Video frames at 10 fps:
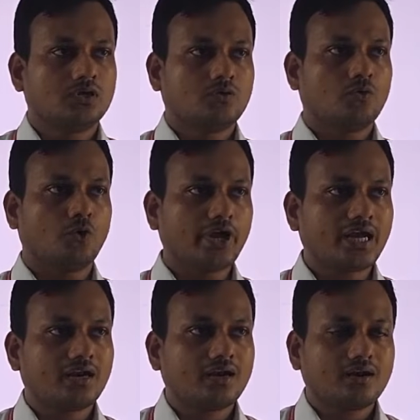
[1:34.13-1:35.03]

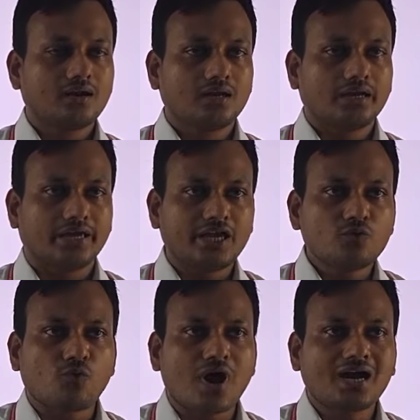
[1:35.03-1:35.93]
When he
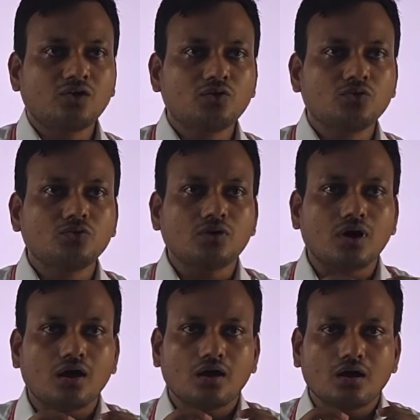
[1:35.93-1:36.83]
want to
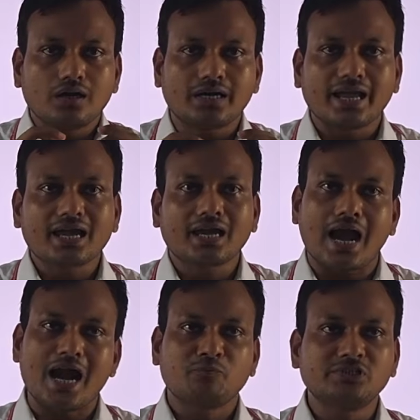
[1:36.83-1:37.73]
take
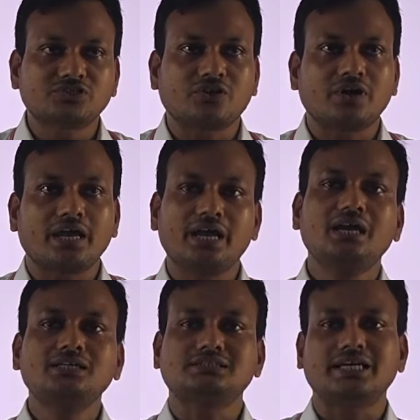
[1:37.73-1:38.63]
admission
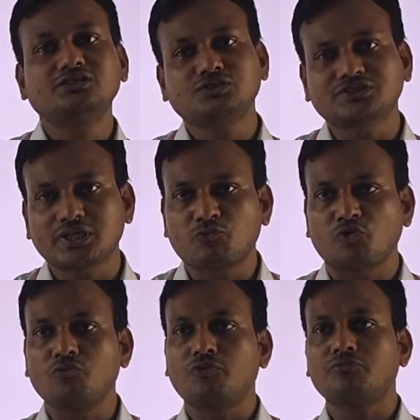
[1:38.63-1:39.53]
in St. Joseph
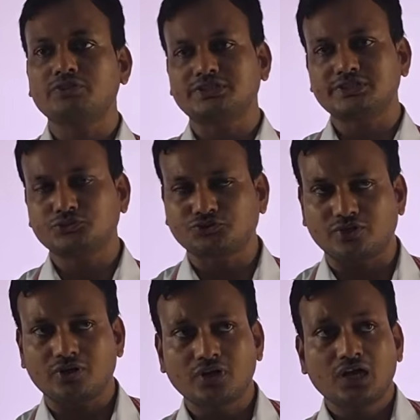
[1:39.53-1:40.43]
group of
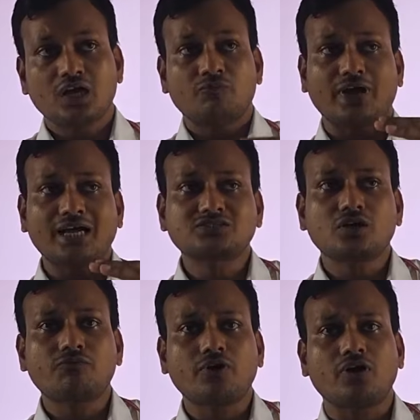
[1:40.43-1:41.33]
institution, first
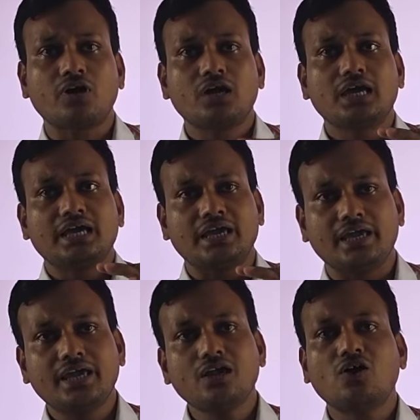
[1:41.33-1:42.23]
of all,
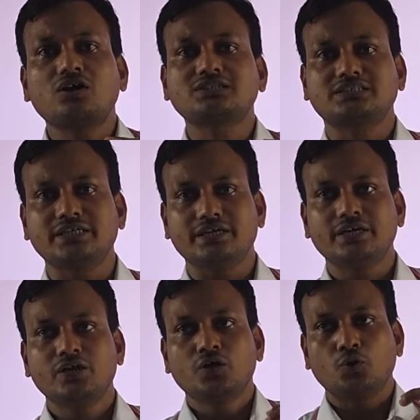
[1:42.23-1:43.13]
he or she
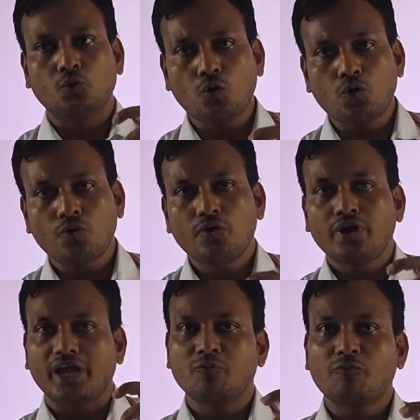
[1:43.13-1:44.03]
know
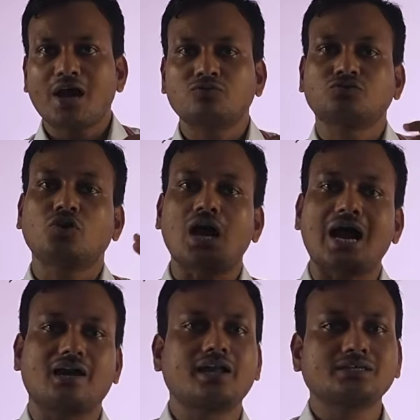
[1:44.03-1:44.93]
about the
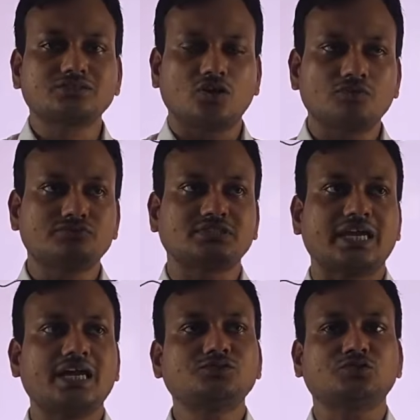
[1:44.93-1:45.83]
address of
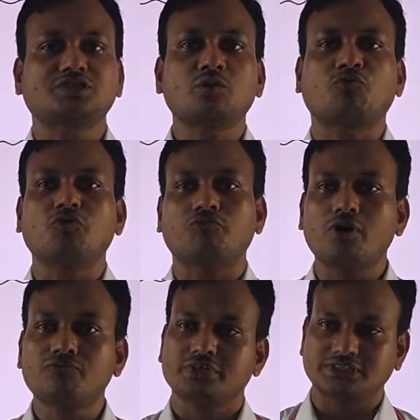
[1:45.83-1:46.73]
St. Joseph group of
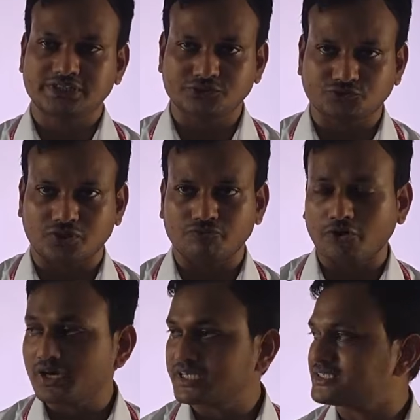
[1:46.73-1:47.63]
institution. For
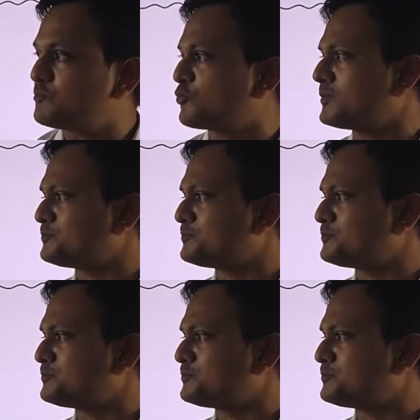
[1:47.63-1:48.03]
example,